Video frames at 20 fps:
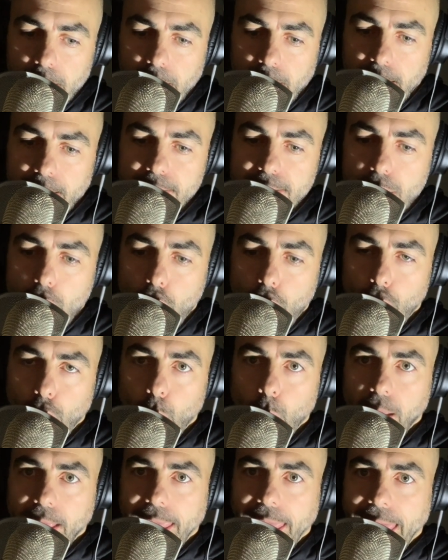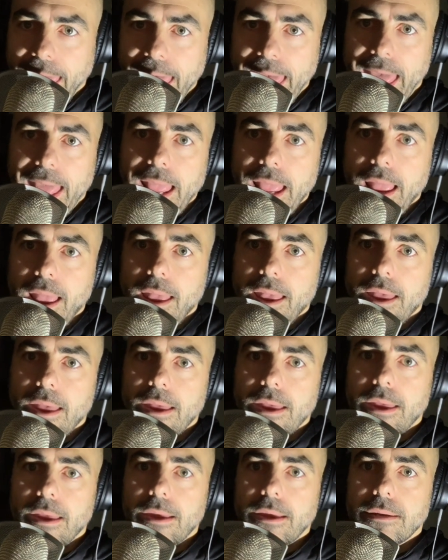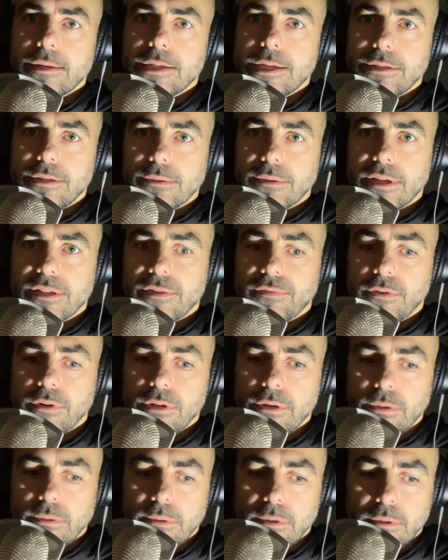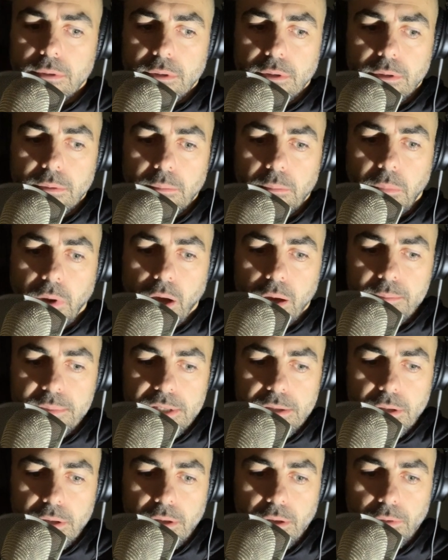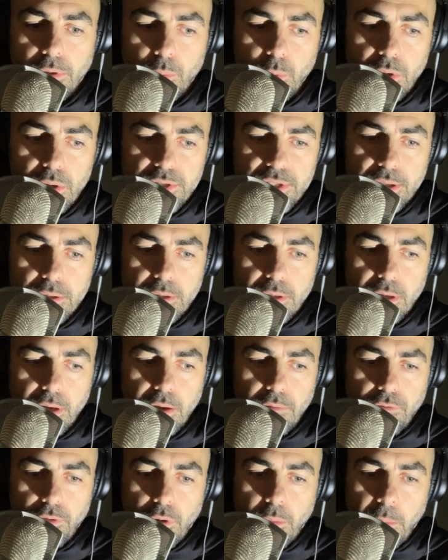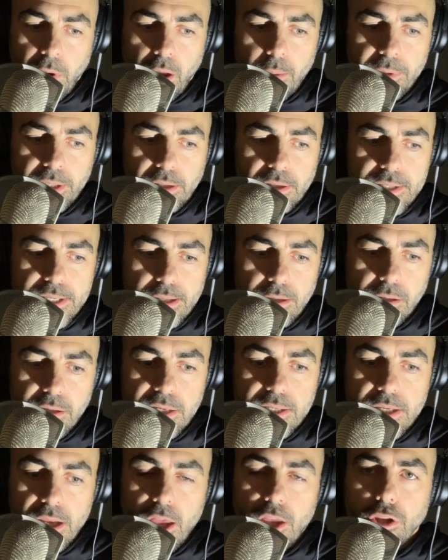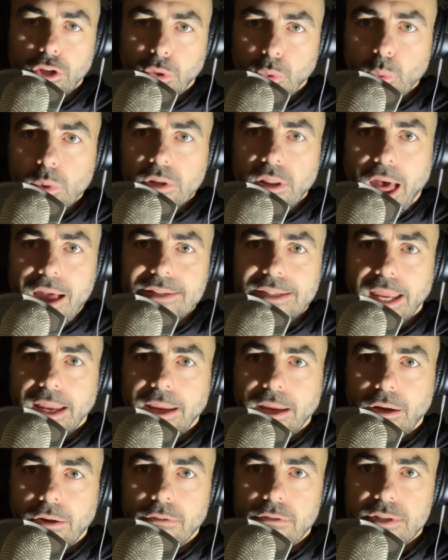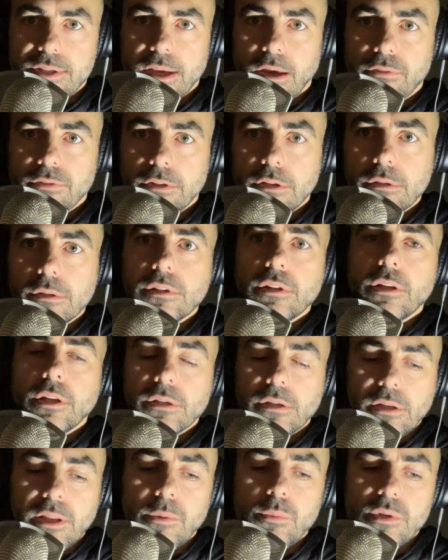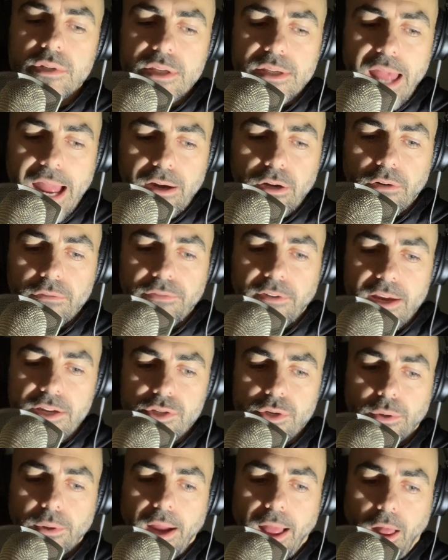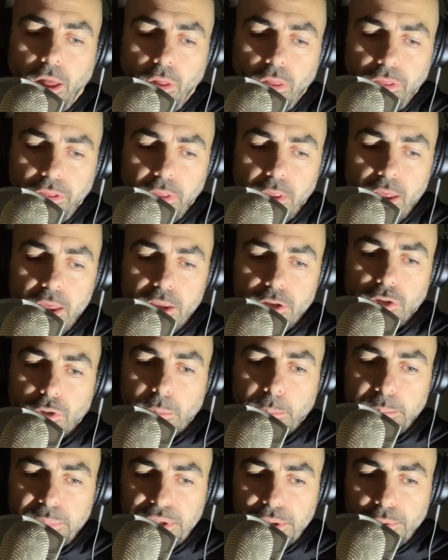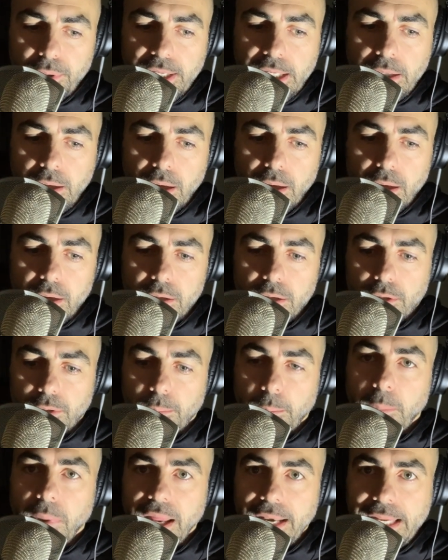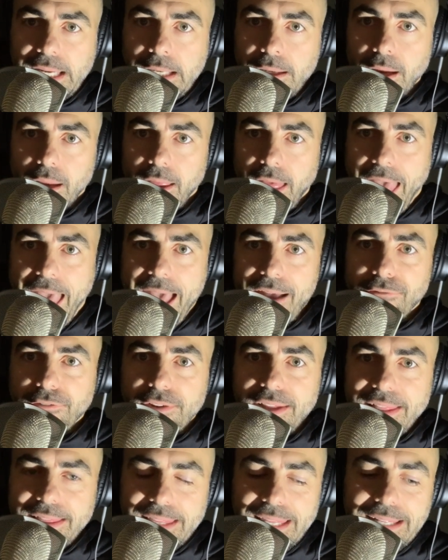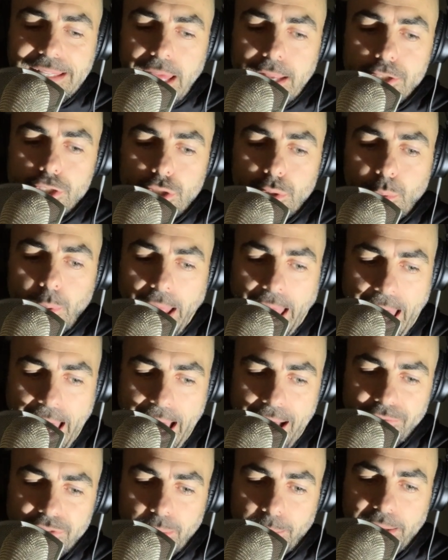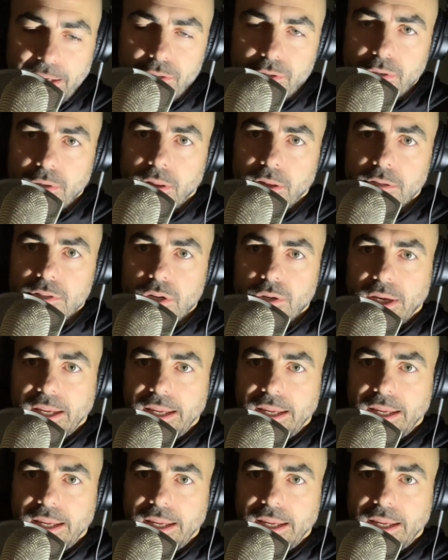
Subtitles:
It's okay to do this for you. Moms, you're the worst. If you're a mom and listening to this, you will not take care of yourself. You literally will sacrifice your health, your beauty, your money, everything that you have to make sure that your